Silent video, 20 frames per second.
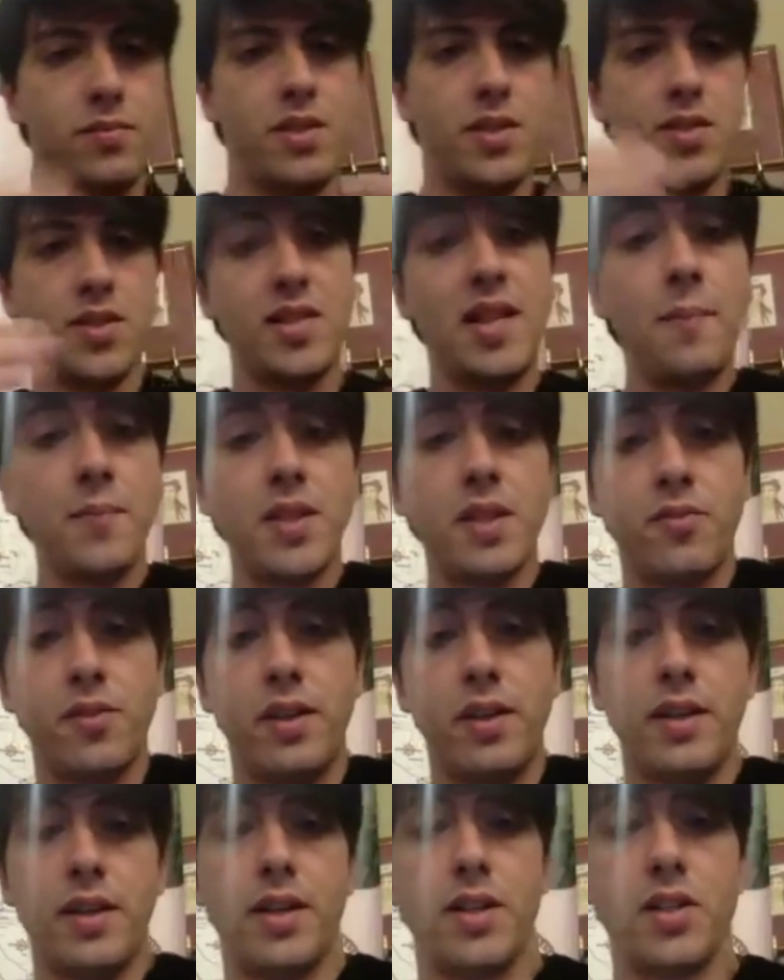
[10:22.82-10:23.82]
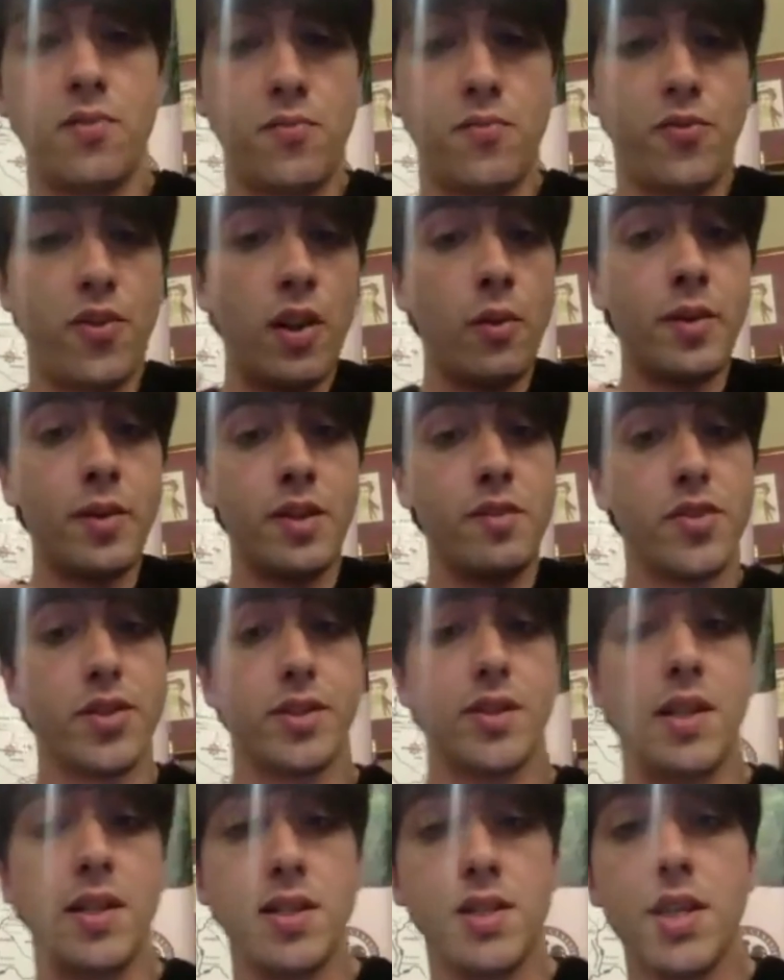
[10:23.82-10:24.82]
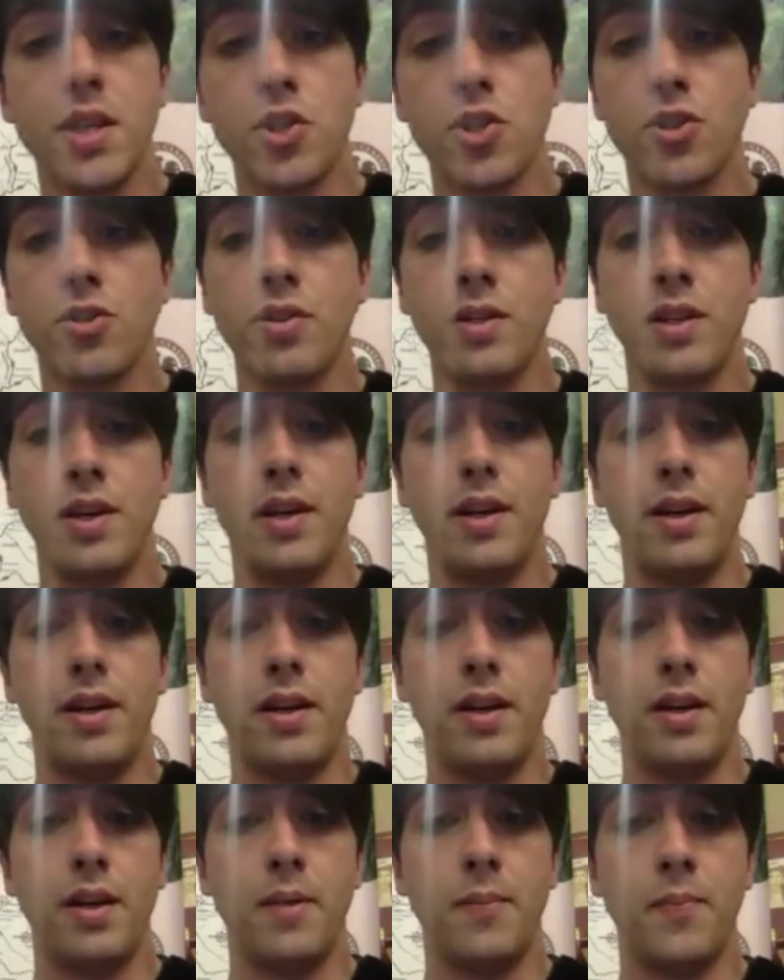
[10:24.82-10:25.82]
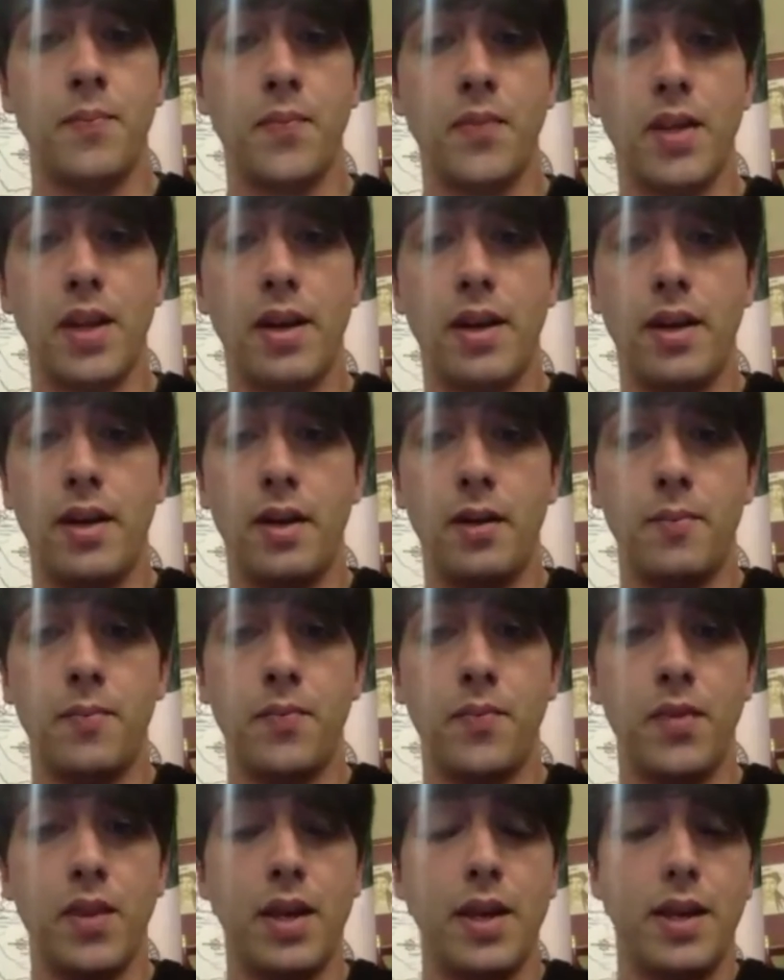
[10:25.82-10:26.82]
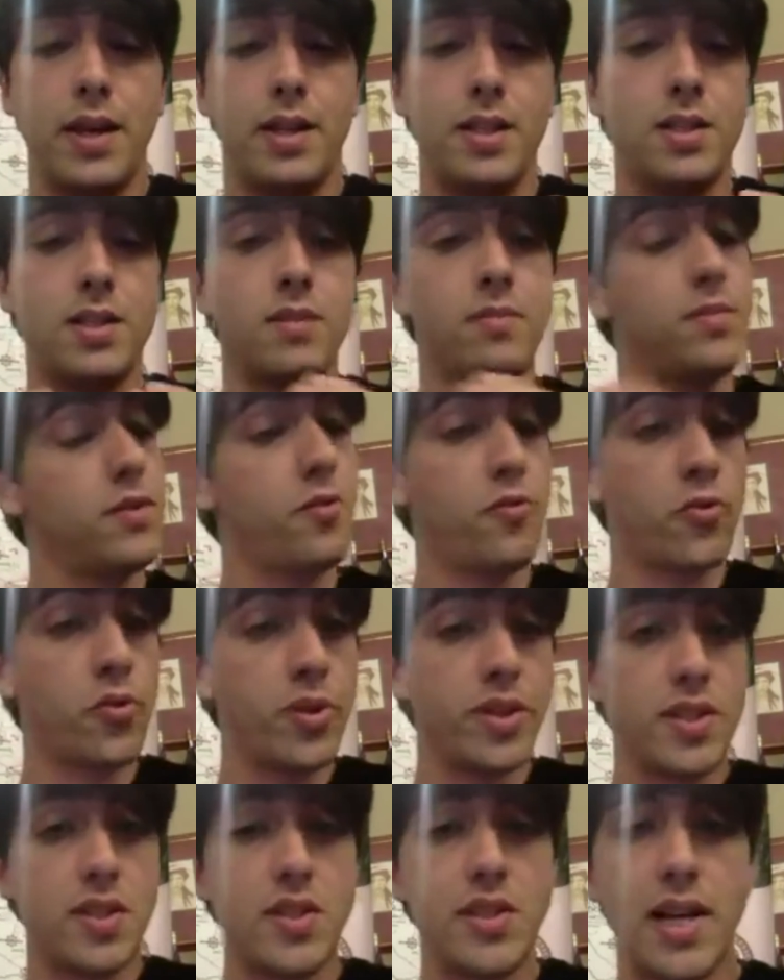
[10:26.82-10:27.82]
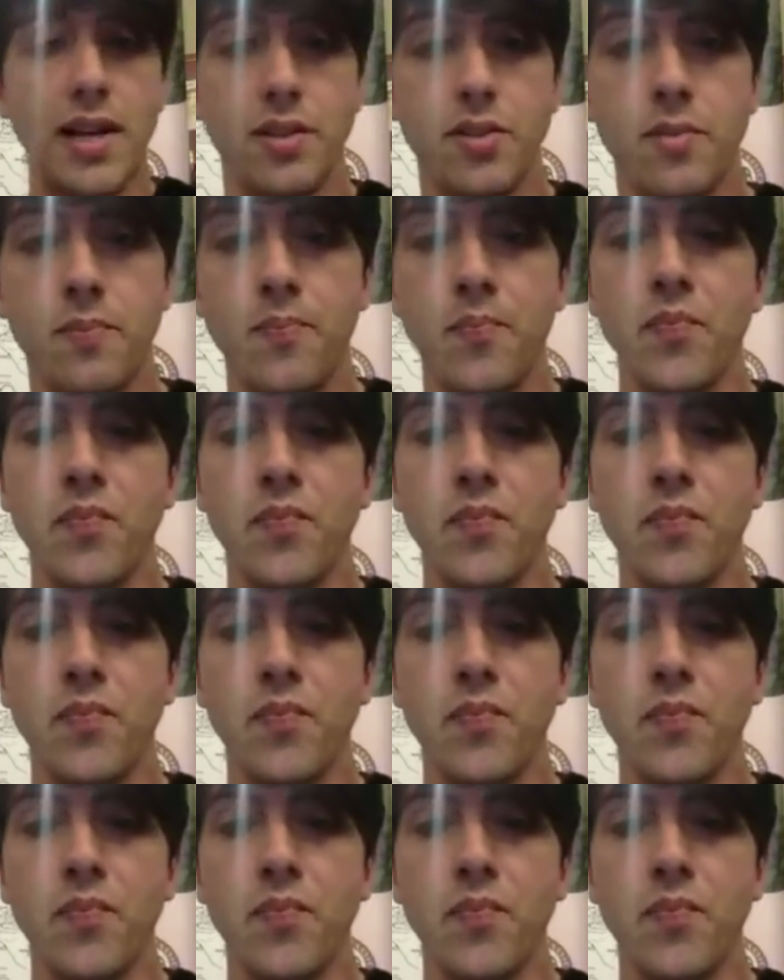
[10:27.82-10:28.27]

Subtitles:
the step that is following fertilization, it's the fruit set.